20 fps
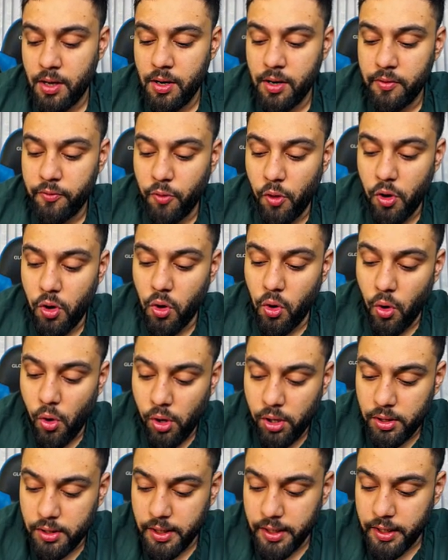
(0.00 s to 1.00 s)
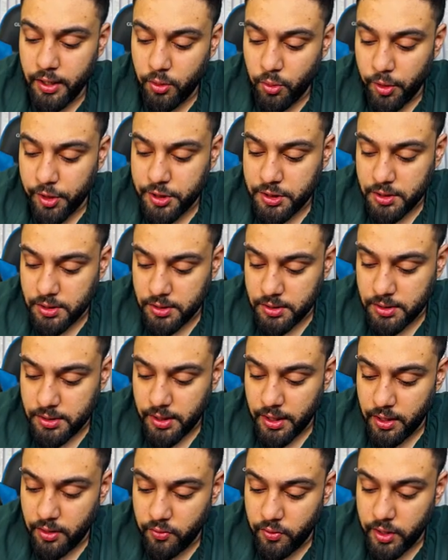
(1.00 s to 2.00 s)
For all the equations
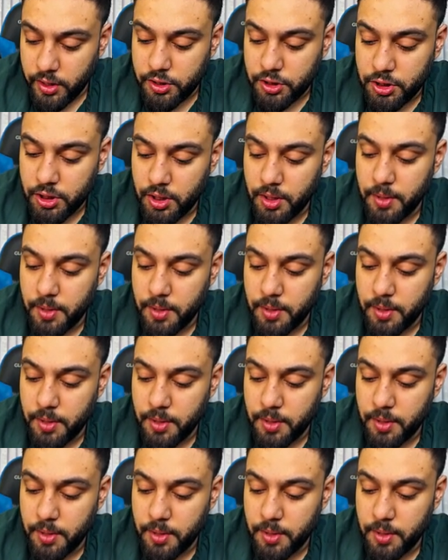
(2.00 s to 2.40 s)
in which